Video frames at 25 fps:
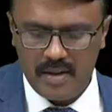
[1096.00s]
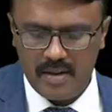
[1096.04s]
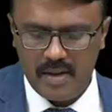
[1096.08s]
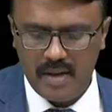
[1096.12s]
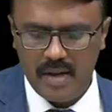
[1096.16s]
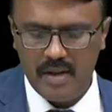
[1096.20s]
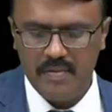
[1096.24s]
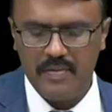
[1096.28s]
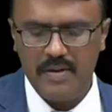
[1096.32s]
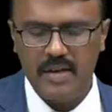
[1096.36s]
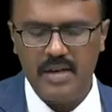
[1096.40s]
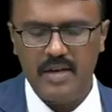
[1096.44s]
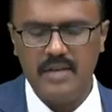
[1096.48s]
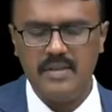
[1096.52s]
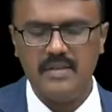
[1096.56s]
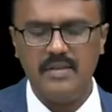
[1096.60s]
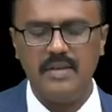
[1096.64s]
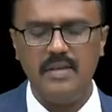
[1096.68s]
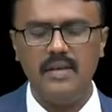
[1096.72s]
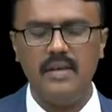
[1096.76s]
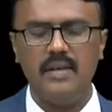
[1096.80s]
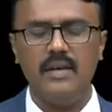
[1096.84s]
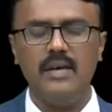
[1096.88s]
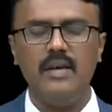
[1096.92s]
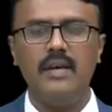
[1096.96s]
The
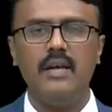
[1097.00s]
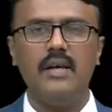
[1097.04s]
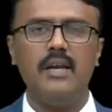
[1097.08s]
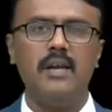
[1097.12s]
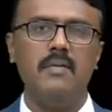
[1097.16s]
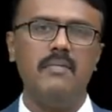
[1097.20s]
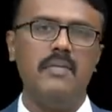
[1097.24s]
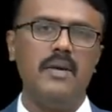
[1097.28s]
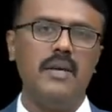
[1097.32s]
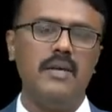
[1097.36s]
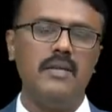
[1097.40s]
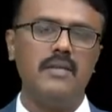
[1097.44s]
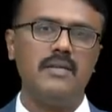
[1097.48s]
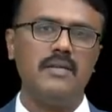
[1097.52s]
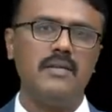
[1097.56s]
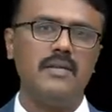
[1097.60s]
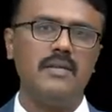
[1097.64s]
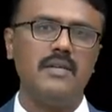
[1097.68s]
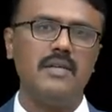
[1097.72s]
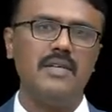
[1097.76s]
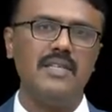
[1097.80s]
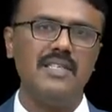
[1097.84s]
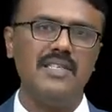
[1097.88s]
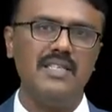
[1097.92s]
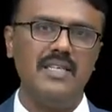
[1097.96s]
efficacy remains
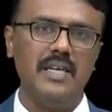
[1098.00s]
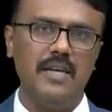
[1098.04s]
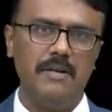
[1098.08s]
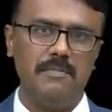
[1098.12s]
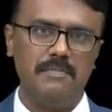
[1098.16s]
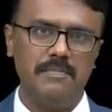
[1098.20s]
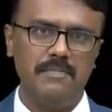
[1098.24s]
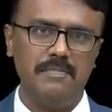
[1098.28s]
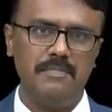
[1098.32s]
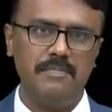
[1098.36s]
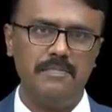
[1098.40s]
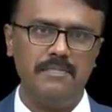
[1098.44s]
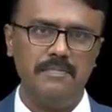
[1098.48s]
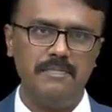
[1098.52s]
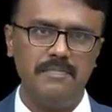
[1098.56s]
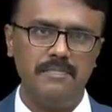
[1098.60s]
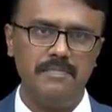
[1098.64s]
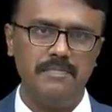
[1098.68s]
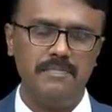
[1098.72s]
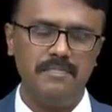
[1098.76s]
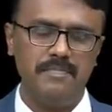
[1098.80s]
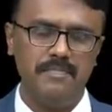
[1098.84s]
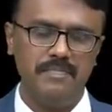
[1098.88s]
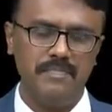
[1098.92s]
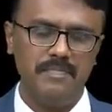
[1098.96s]
same.
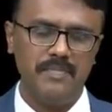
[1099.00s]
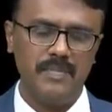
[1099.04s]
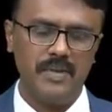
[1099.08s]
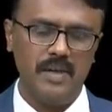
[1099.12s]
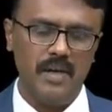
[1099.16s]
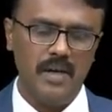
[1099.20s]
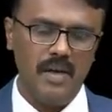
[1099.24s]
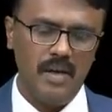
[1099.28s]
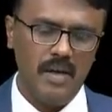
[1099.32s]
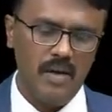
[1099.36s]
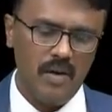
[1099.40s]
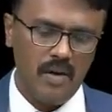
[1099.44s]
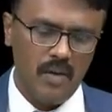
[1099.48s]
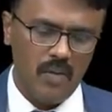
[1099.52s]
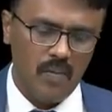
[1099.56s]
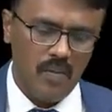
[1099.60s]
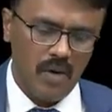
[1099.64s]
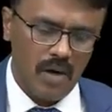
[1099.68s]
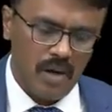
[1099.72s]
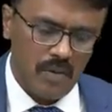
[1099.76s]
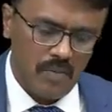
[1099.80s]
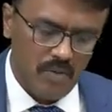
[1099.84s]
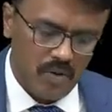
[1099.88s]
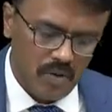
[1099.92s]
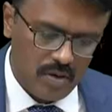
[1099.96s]

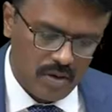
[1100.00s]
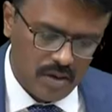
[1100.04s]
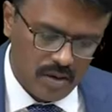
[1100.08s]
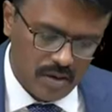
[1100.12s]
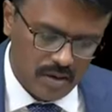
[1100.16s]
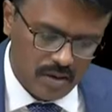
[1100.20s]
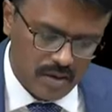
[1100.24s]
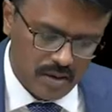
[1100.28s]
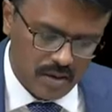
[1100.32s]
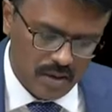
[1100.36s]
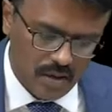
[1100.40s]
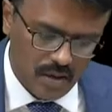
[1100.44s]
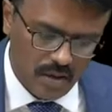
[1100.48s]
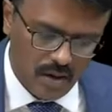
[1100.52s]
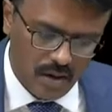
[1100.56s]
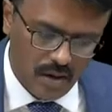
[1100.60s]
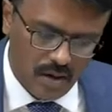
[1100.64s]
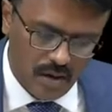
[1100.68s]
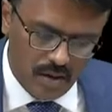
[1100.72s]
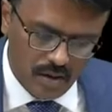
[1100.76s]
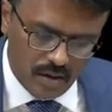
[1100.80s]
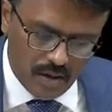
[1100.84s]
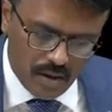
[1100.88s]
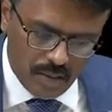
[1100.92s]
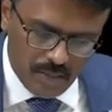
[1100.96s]
What about
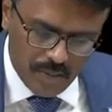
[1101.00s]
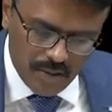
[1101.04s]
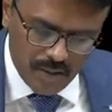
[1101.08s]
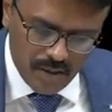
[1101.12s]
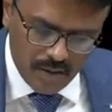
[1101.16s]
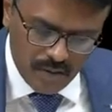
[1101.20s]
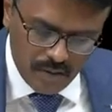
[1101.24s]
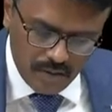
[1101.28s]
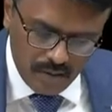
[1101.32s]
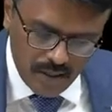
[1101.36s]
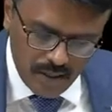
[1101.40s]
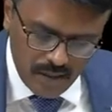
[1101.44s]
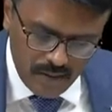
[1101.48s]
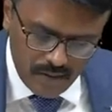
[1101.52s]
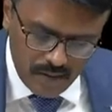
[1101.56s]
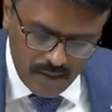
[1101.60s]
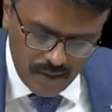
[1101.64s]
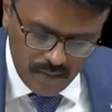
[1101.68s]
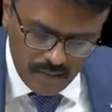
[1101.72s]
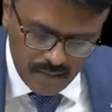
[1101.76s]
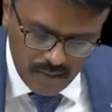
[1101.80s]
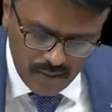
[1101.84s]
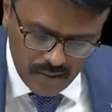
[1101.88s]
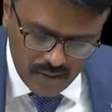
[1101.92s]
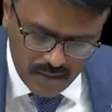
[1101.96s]
non-competitive? Very, very
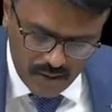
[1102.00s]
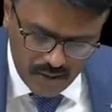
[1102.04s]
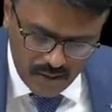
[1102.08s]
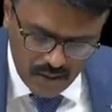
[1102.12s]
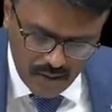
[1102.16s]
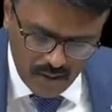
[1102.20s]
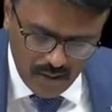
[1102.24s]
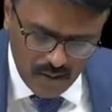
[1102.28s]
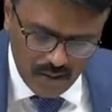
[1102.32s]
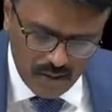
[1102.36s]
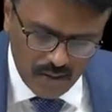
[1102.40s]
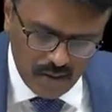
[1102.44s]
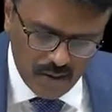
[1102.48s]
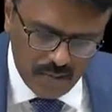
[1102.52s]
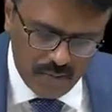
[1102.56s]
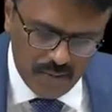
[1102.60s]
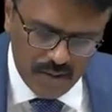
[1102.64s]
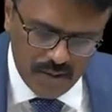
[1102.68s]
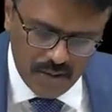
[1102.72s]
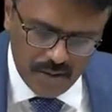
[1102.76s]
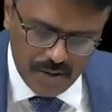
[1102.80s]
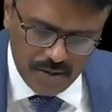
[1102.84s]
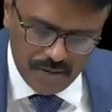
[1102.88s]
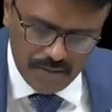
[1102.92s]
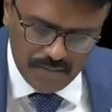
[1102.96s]
important.
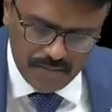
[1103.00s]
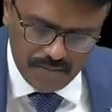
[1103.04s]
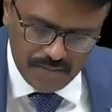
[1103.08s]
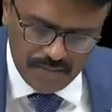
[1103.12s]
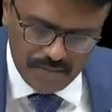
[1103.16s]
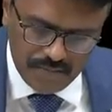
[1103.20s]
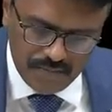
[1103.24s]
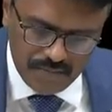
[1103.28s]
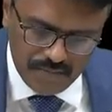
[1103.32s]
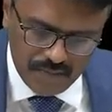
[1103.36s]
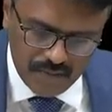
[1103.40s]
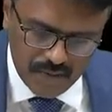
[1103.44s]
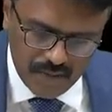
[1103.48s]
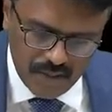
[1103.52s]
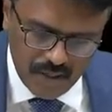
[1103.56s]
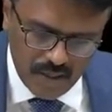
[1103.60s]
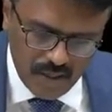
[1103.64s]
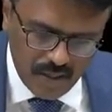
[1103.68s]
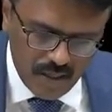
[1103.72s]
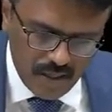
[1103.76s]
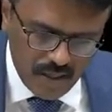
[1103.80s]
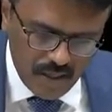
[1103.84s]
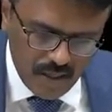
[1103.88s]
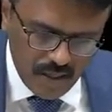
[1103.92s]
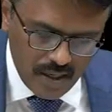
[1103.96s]
Non-competitive.
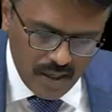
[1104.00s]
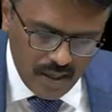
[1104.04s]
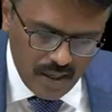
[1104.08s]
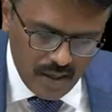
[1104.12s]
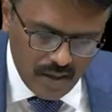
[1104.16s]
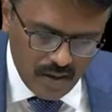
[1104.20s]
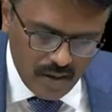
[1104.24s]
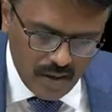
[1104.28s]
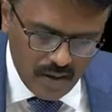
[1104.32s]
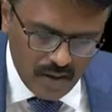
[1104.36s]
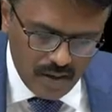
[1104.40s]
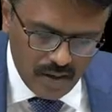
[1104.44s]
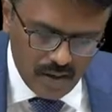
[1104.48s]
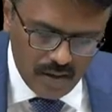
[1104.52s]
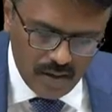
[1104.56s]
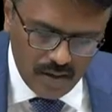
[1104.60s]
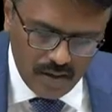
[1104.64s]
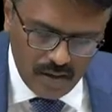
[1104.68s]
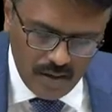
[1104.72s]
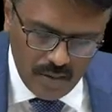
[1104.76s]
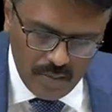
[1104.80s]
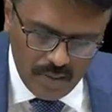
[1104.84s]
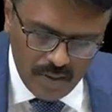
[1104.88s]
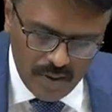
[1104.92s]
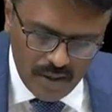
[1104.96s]
In
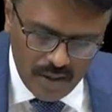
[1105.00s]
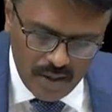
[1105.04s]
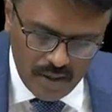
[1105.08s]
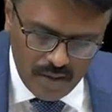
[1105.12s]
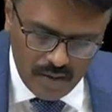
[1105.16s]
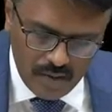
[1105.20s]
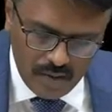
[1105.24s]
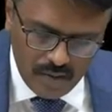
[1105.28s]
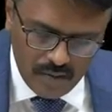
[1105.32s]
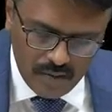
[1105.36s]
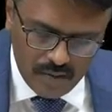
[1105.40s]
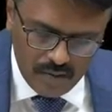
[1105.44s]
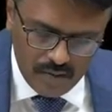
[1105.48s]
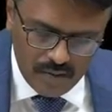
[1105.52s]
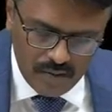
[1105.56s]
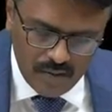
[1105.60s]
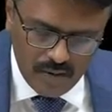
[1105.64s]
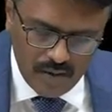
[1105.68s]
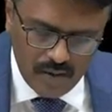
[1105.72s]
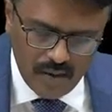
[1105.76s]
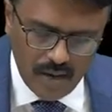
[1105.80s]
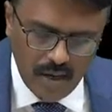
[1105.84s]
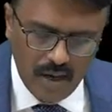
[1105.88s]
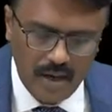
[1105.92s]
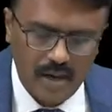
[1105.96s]
non-competitive
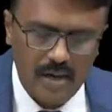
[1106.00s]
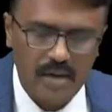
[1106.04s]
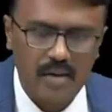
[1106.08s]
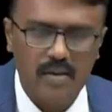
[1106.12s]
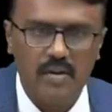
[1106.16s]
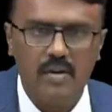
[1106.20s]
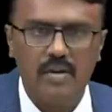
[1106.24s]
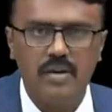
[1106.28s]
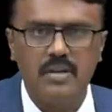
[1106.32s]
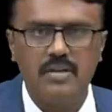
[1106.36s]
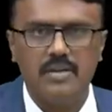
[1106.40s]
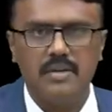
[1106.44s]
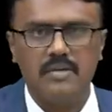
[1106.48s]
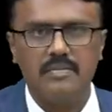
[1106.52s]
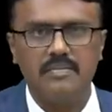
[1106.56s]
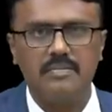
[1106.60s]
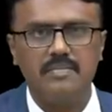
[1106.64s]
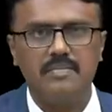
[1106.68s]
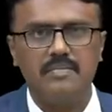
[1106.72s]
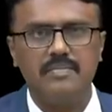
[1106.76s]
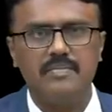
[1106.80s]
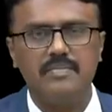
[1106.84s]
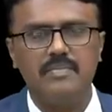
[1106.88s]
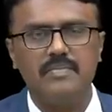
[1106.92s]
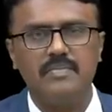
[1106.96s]
antagonism,
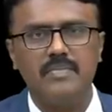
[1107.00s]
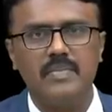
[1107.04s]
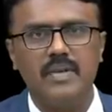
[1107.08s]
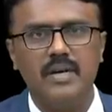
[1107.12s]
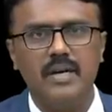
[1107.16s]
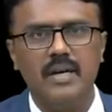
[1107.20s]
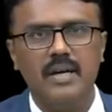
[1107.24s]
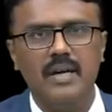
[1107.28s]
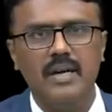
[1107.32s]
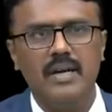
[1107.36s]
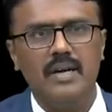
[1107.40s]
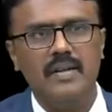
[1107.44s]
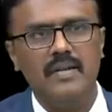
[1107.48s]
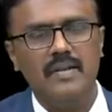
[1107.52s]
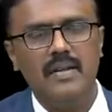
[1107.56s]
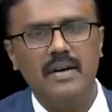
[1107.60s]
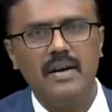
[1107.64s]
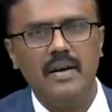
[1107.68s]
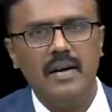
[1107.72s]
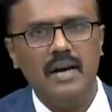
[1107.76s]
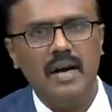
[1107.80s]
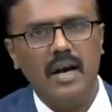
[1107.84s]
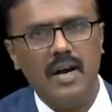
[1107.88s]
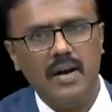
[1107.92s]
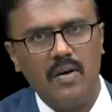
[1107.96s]

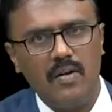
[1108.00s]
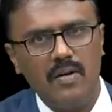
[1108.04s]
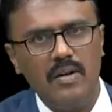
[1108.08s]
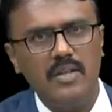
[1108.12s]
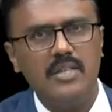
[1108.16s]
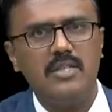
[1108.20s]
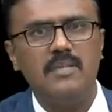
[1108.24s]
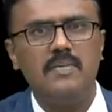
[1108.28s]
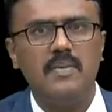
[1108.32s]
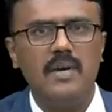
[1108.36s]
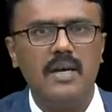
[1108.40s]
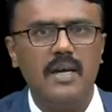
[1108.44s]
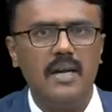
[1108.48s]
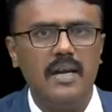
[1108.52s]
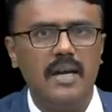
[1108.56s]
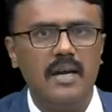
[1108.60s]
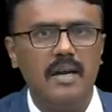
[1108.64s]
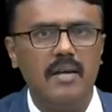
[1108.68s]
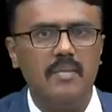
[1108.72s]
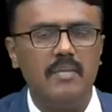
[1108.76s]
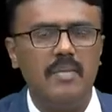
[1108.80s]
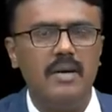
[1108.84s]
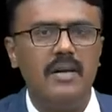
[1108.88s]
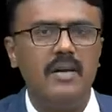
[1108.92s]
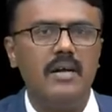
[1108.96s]
the agonist is
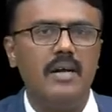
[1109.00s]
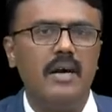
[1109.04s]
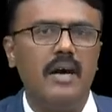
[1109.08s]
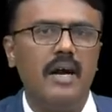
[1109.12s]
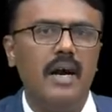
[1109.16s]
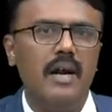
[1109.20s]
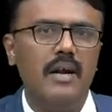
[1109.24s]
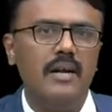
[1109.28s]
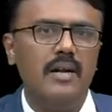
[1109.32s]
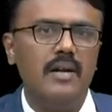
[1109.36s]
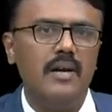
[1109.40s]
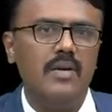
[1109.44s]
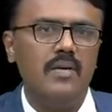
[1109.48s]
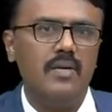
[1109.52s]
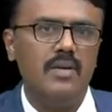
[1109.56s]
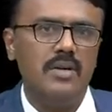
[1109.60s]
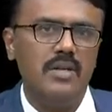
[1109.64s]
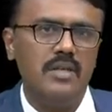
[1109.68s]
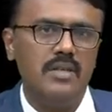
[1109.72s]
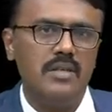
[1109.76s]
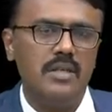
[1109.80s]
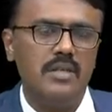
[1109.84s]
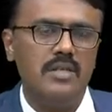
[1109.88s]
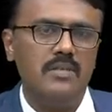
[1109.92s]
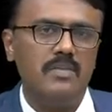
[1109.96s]
binding, but the
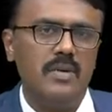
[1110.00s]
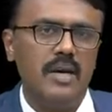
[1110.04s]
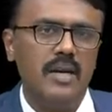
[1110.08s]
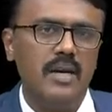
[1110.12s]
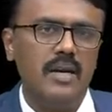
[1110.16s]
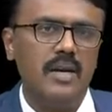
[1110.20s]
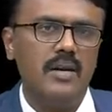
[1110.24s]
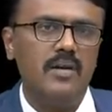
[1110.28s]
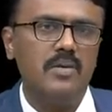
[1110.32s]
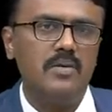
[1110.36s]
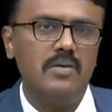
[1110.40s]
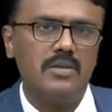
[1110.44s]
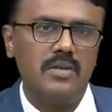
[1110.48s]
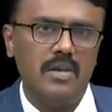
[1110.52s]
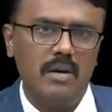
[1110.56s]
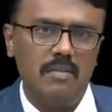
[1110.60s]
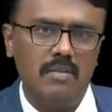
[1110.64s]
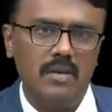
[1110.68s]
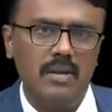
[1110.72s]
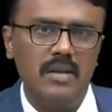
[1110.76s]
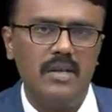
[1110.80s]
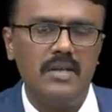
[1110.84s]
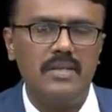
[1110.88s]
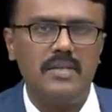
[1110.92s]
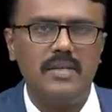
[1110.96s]
antagonist is binding to
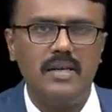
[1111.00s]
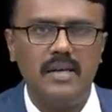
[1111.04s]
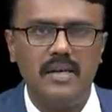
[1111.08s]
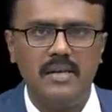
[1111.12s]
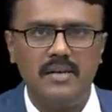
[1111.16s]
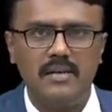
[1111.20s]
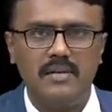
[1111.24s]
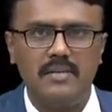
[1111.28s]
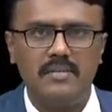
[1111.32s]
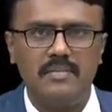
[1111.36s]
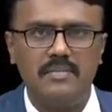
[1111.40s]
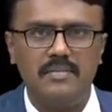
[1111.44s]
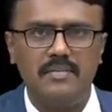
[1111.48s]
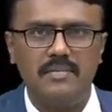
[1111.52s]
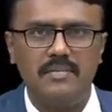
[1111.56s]
some other site.